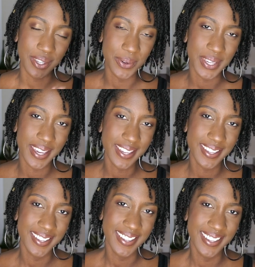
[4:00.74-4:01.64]
yoga
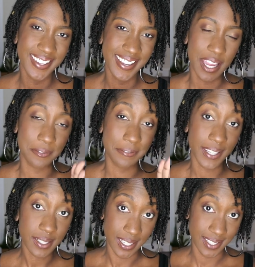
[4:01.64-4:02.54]
and
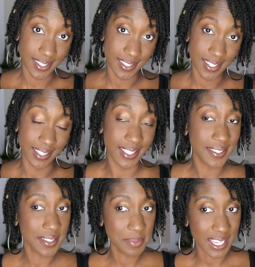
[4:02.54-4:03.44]
fitness, at
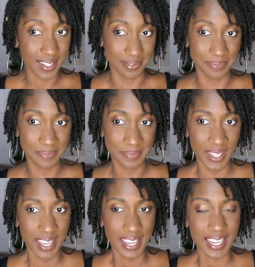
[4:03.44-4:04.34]
least to me,
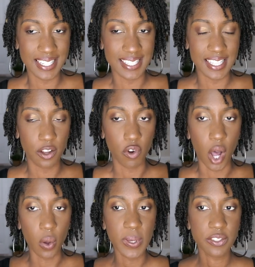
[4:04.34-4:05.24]
is
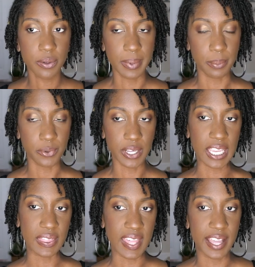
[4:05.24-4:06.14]
always
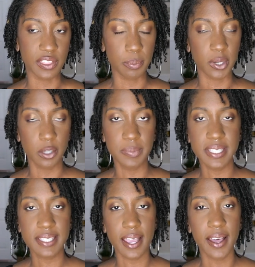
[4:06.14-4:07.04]
remembering that the
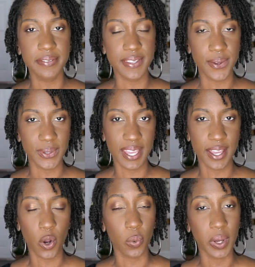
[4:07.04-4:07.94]
purpose of
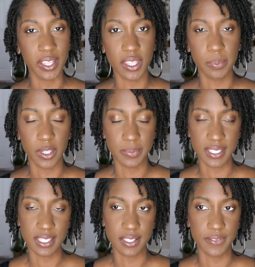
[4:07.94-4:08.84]
yoga, or one of the
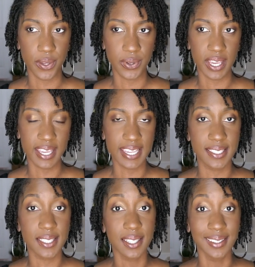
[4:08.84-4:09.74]
purposes of yoga,
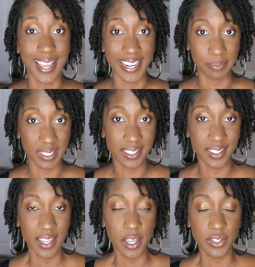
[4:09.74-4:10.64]
is alignment.
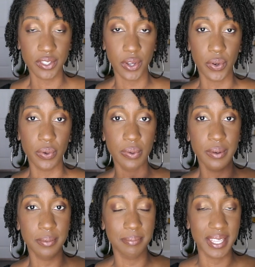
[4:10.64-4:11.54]
So
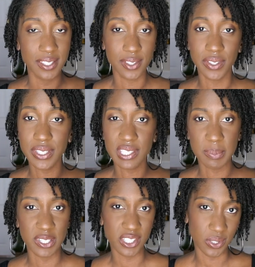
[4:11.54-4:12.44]
mental and
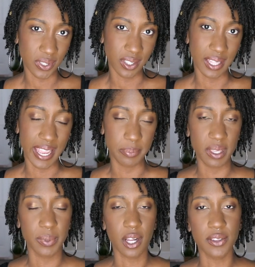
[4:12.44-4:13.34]
spiritual
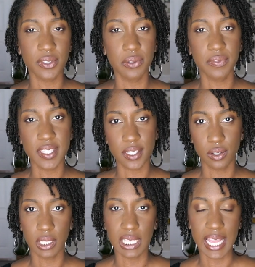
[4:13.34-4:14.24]
alignment, but also
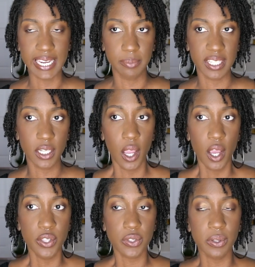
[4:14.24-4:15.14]
physical alignment.
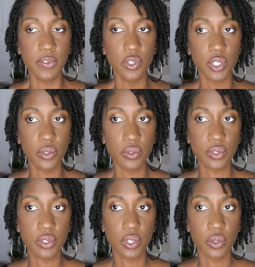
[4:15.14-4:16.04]
So if you
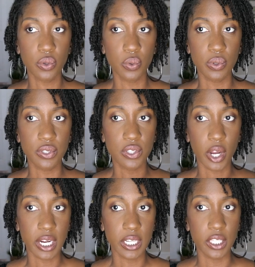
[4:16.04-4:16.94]
choose to
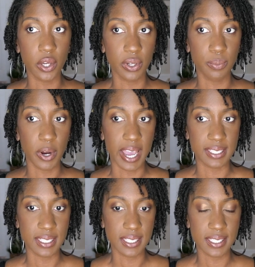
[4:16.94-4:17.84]
start a yoga
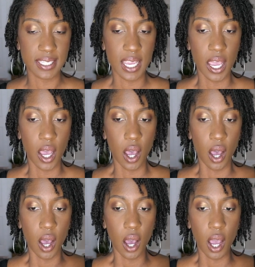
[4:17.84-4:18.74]
practice
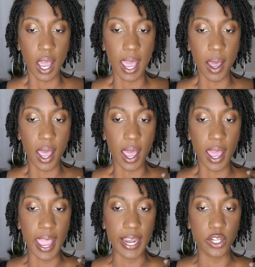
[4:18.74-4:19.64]

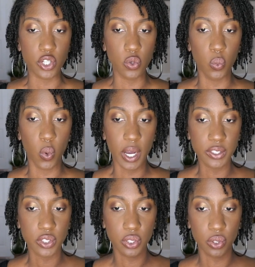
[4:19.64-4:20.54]
and you
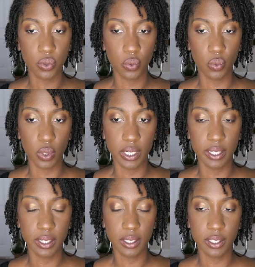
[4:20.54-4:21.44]
want to
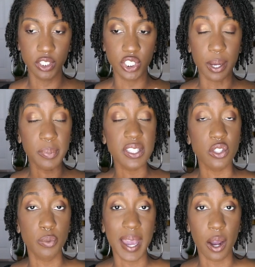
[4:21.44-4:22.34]
jump
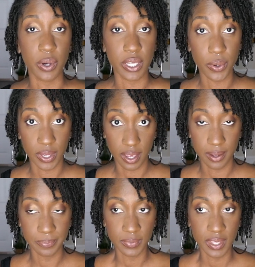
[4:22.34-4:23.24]
into power yoga,